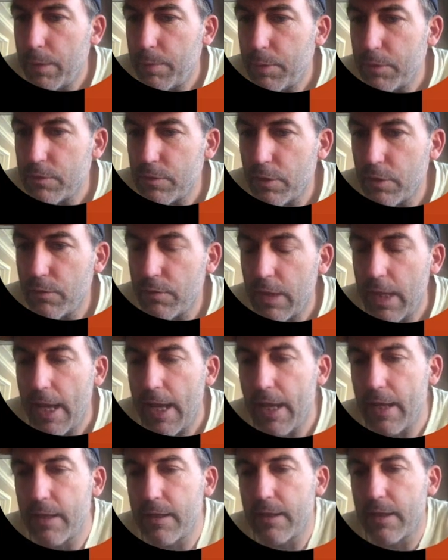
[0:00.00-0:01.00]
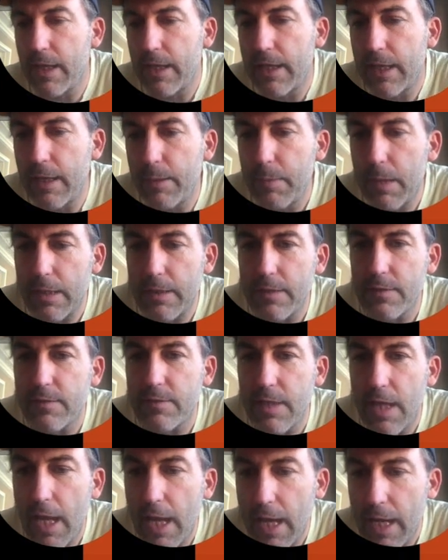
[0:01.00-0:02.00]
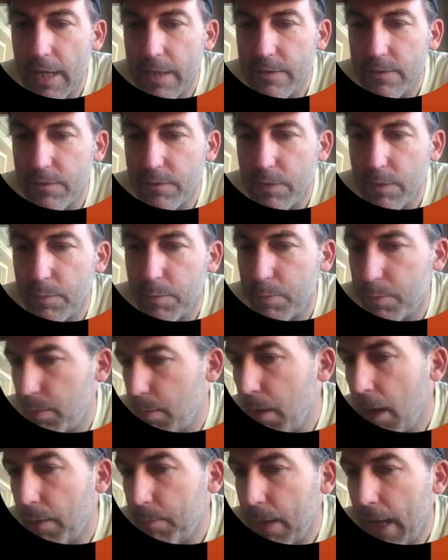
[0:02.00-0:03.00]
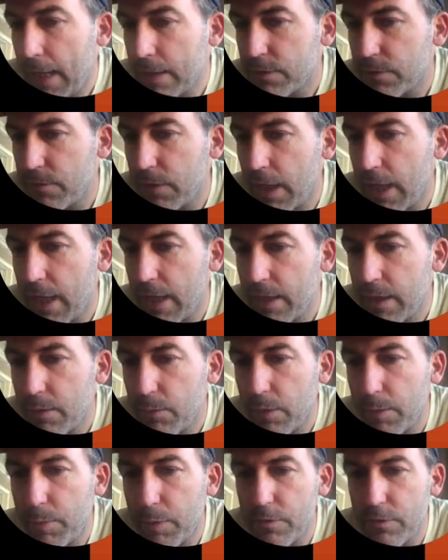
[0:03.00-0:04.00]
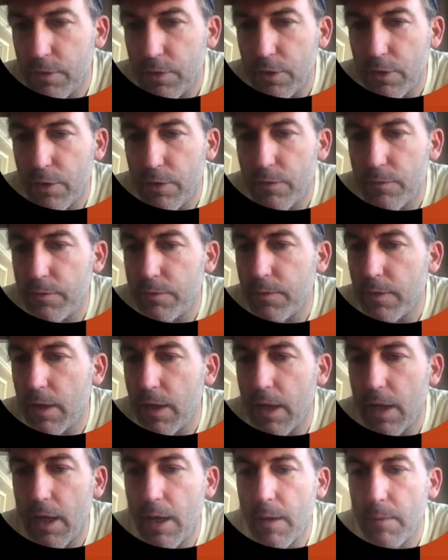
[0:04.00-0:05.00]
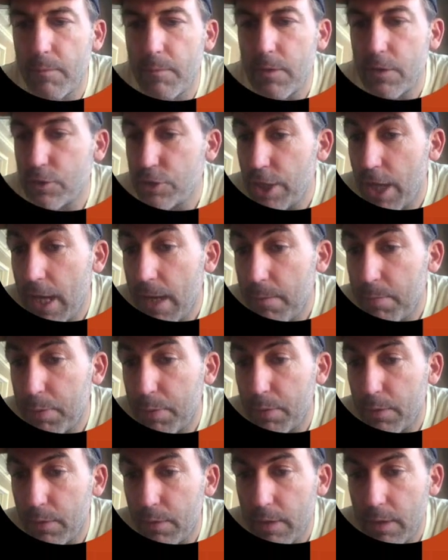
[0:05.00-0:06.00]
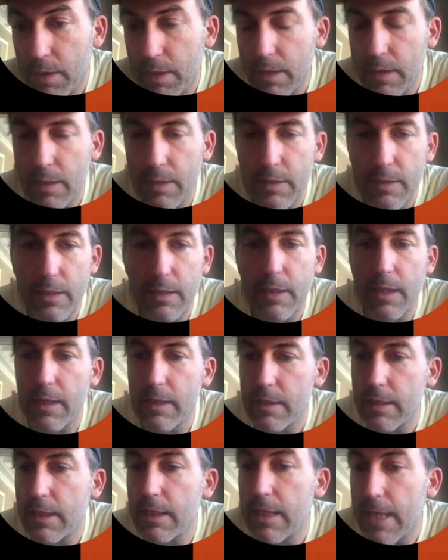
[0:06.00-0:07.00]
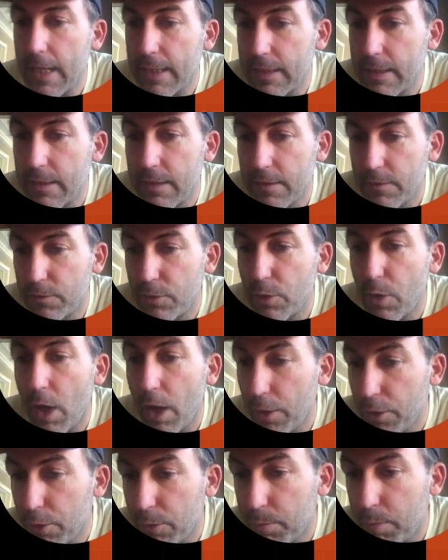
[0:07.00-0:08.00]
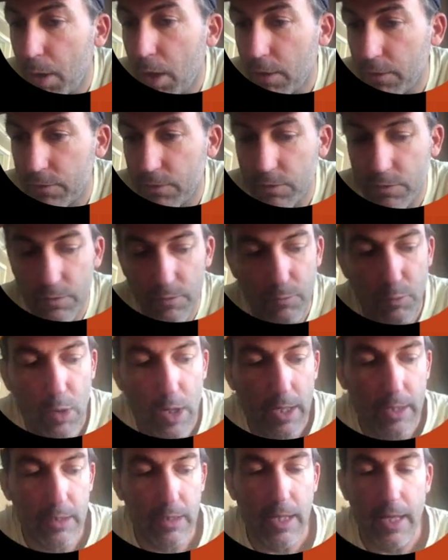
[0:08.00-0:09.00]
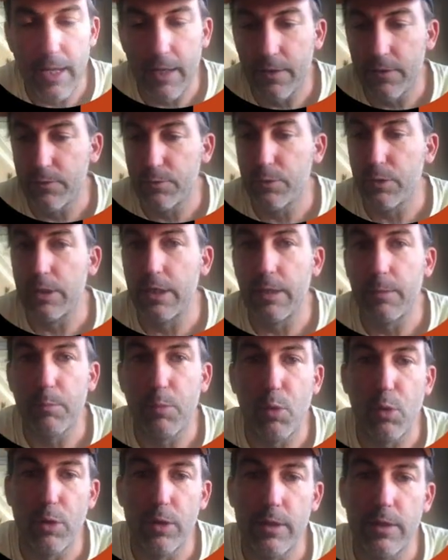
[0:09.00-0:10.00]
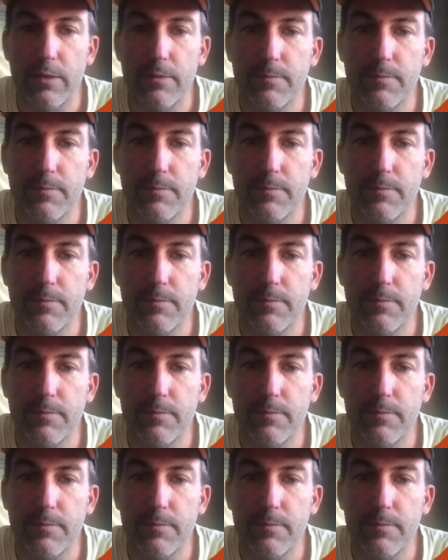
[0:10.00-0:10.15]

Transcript: preserve land, thinking about the size of the patch of land that we preserve, the shape, and the connectedness to other parcels of wildland is really important.